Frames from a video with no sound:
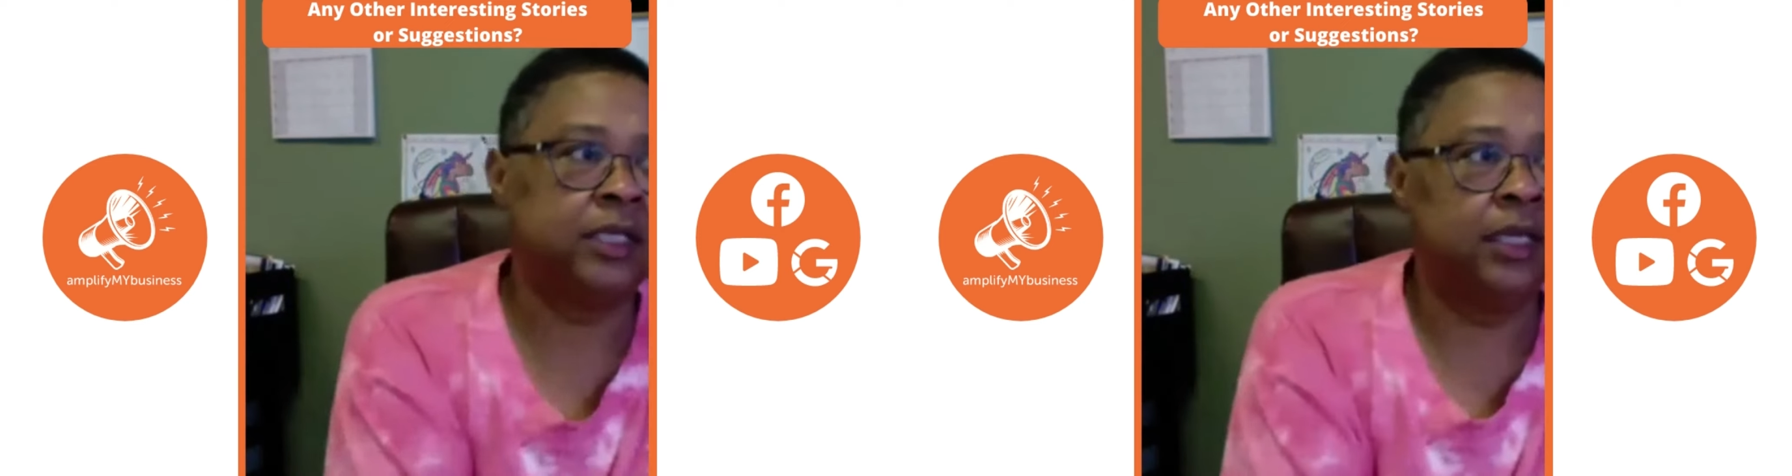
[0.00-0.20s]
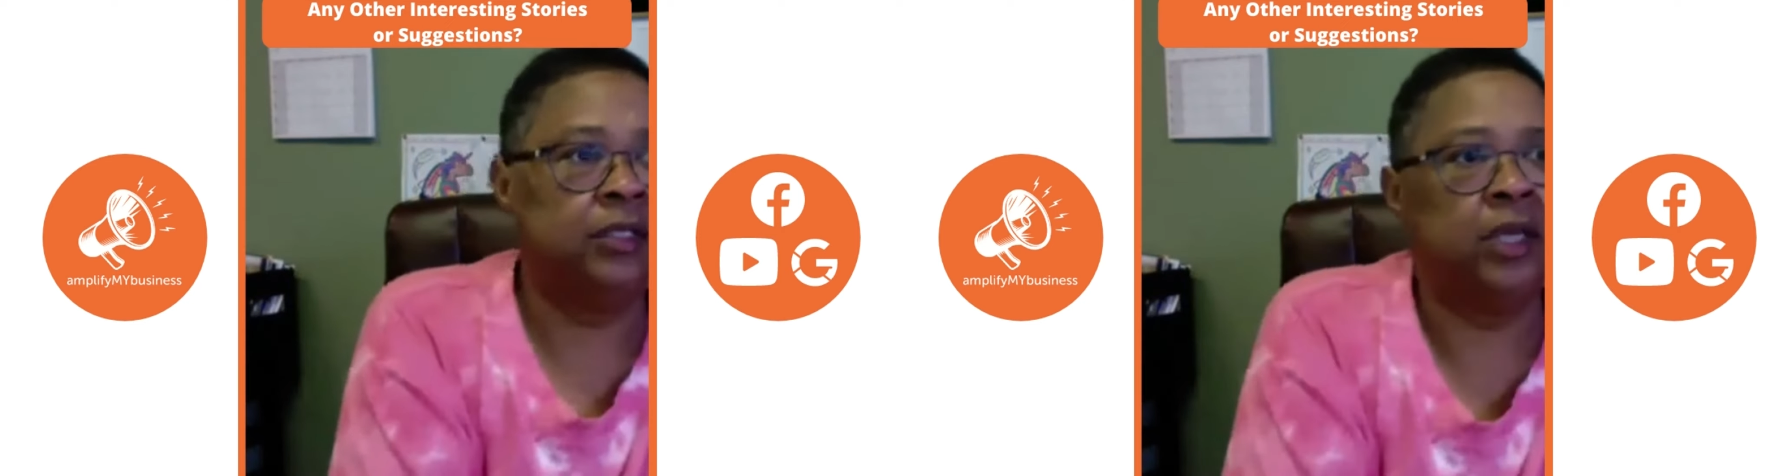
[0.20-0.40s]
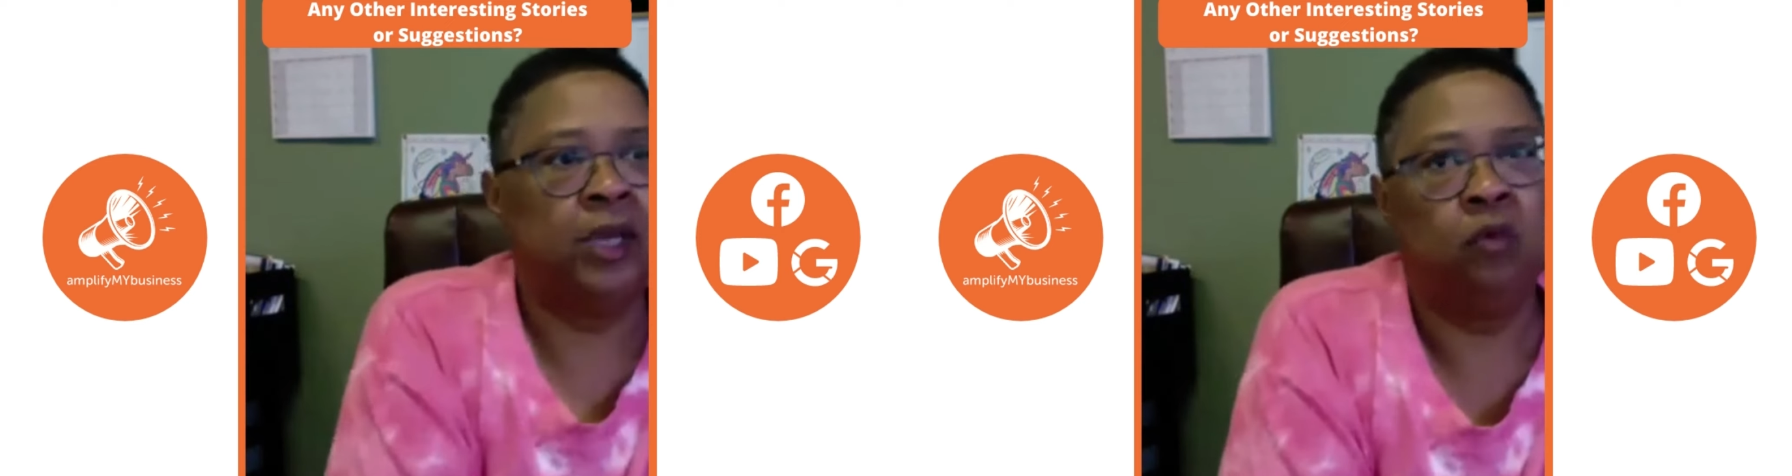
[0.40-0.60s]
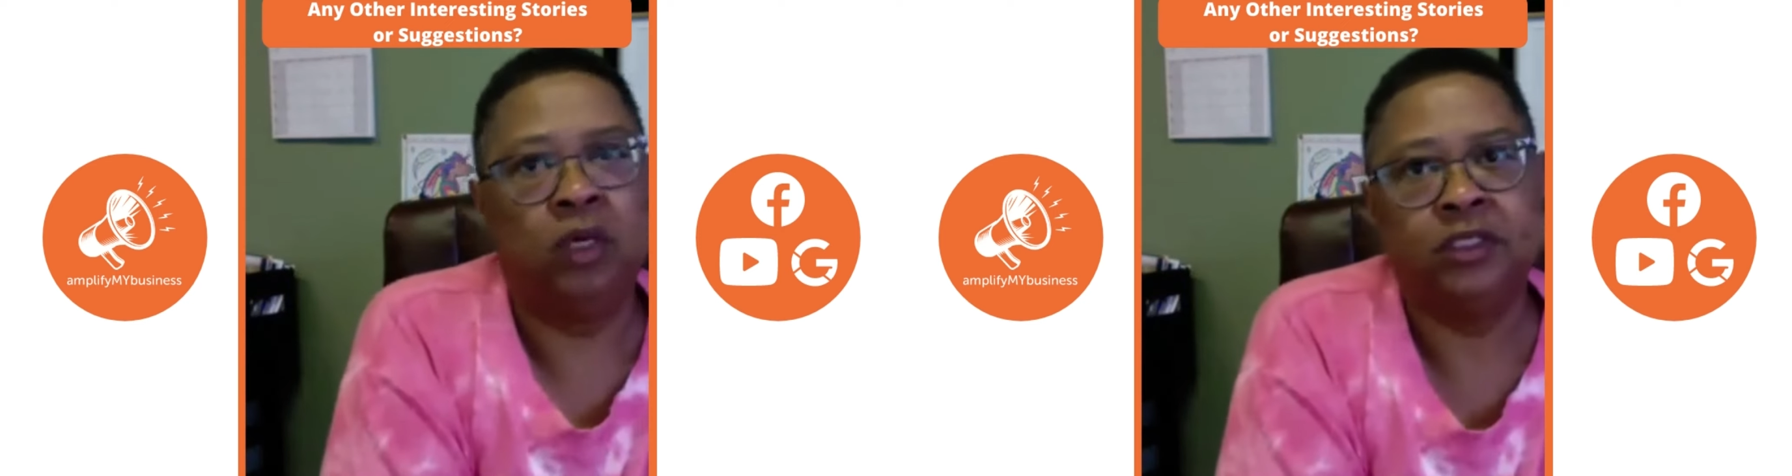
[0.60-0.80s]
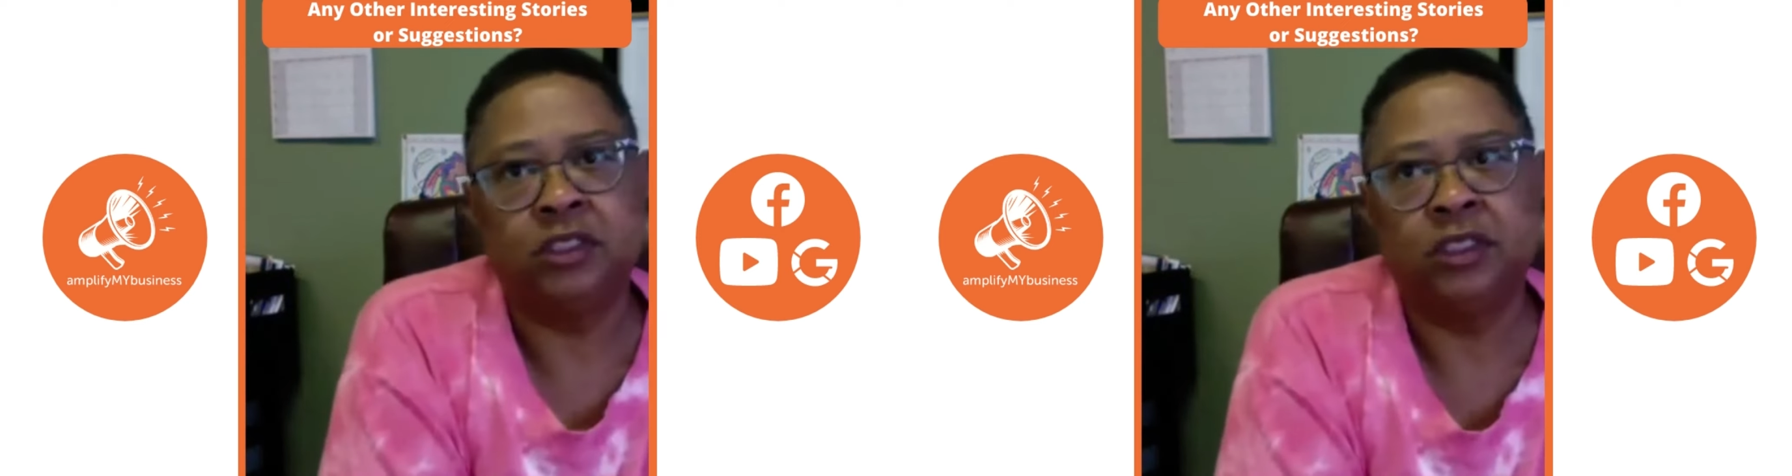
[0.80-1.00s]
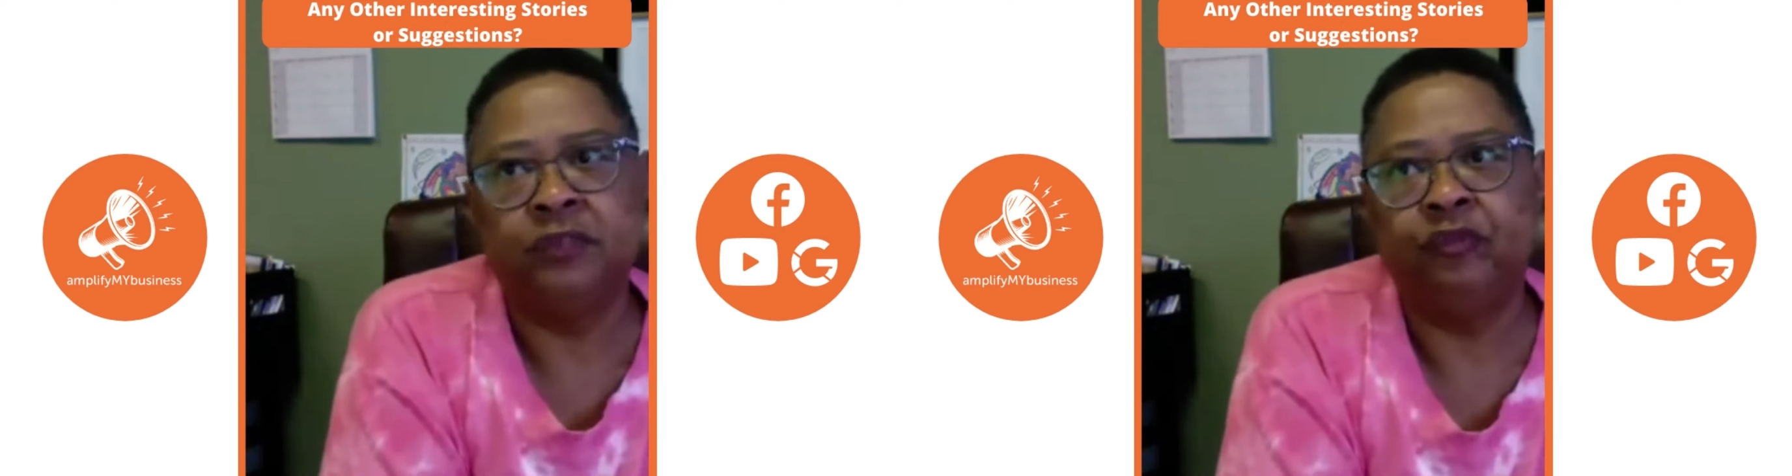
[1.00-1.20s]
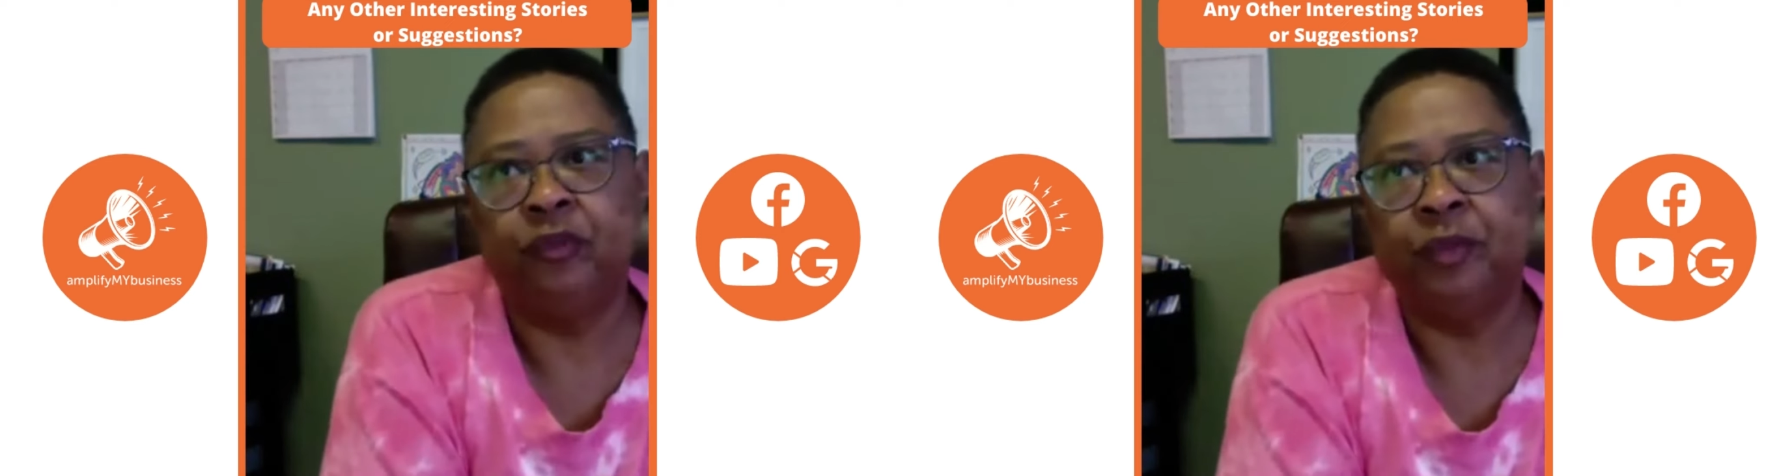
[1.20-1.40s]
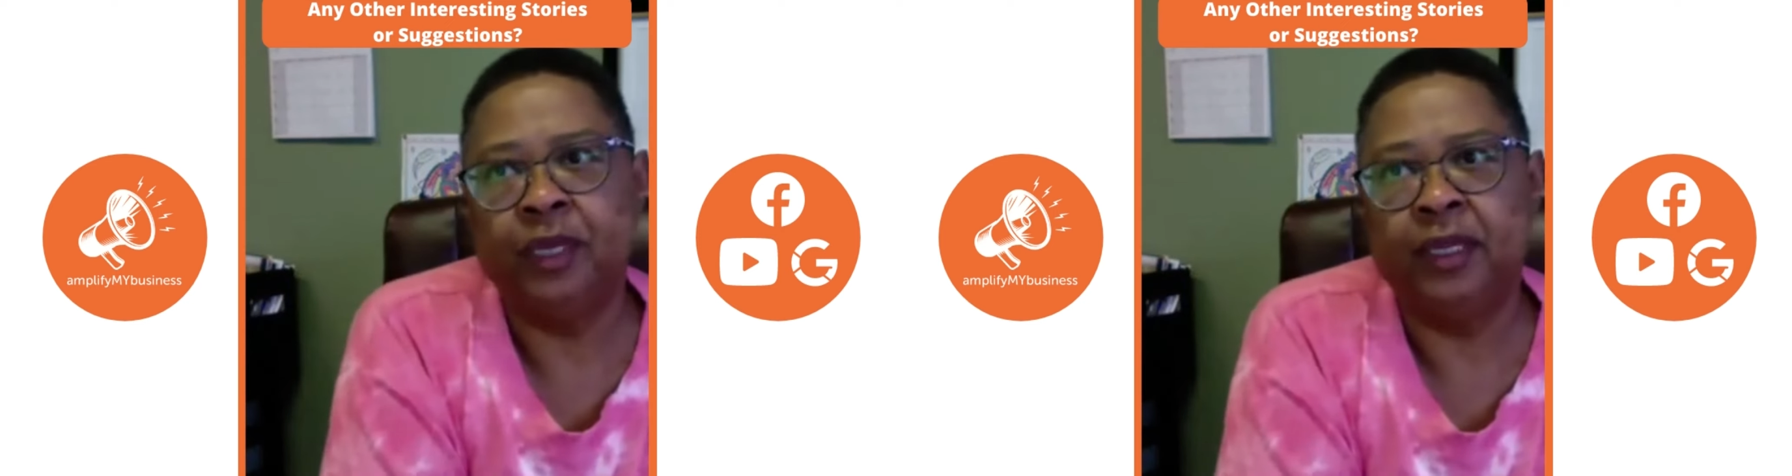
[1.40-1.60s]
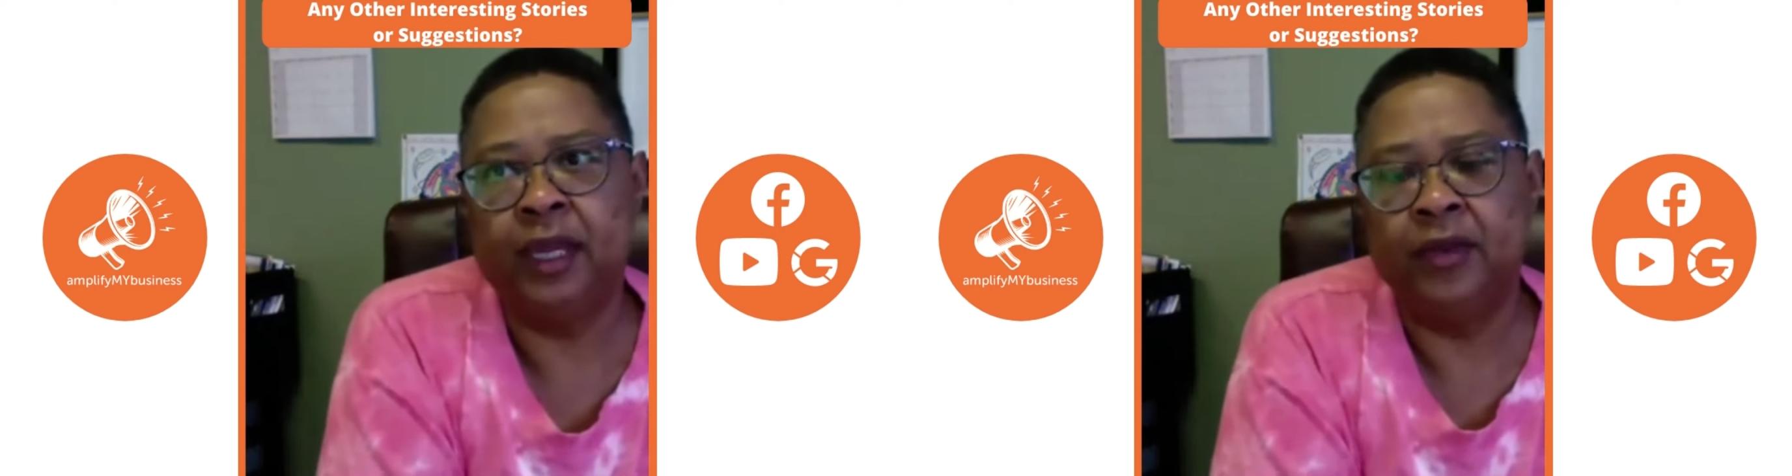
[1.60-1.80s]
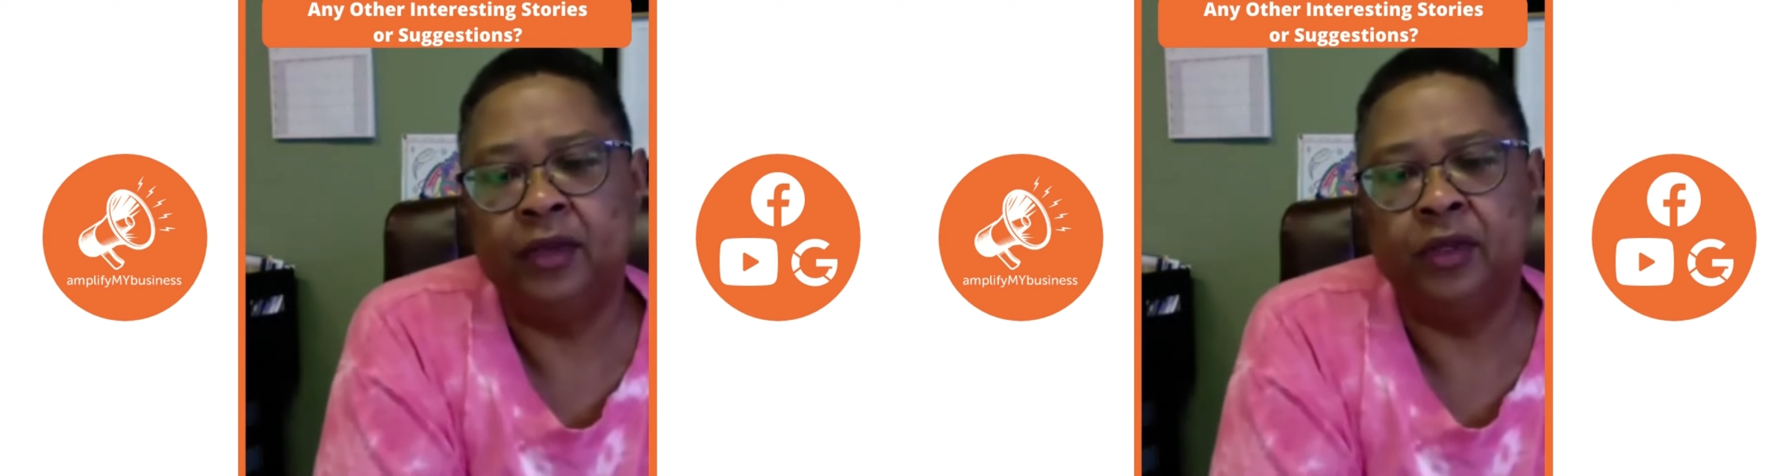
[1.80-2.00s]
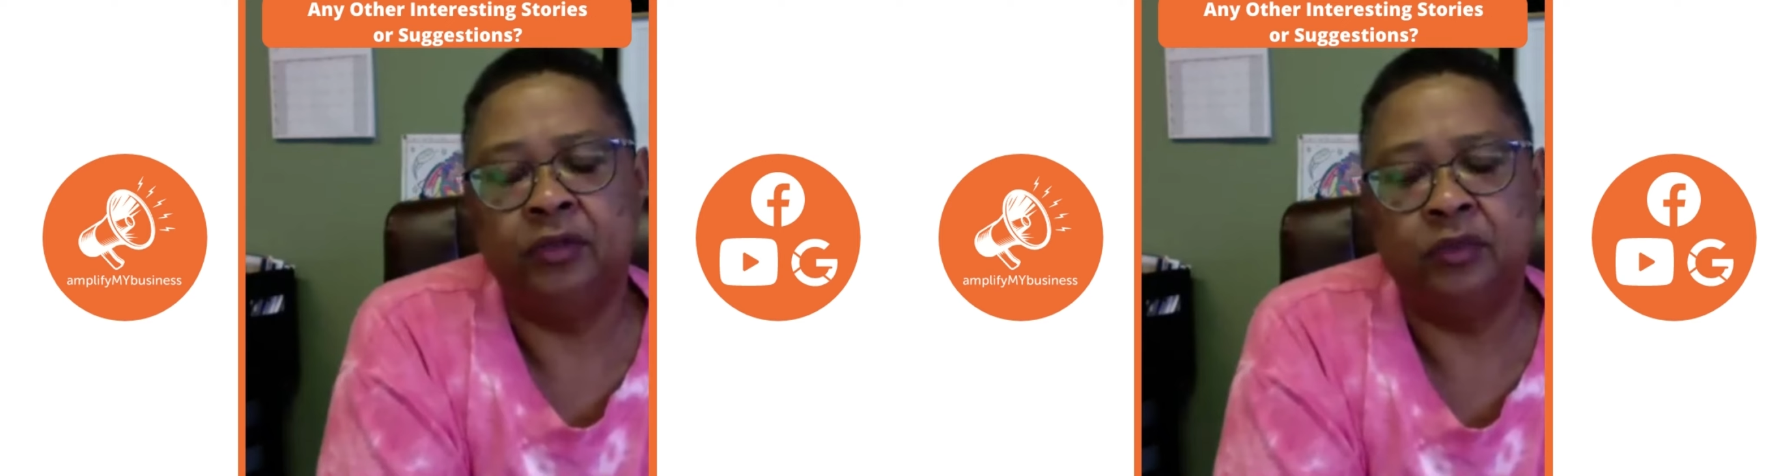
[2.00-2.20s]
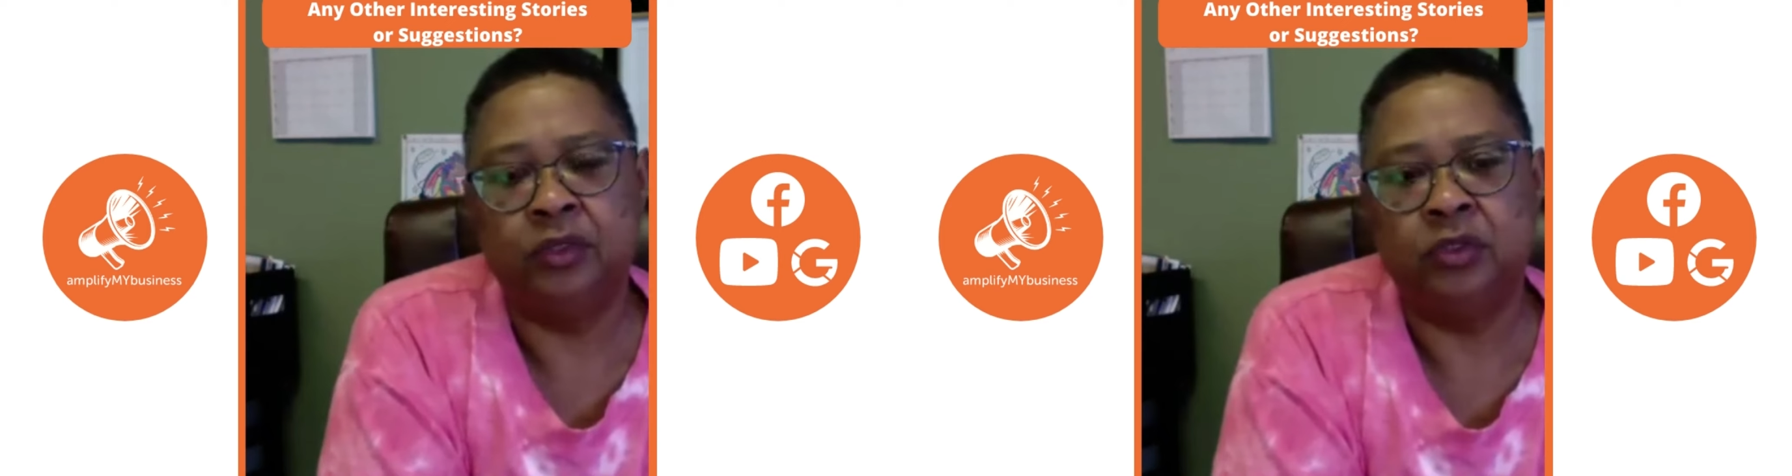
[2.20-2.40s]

and what's good for me, and I know,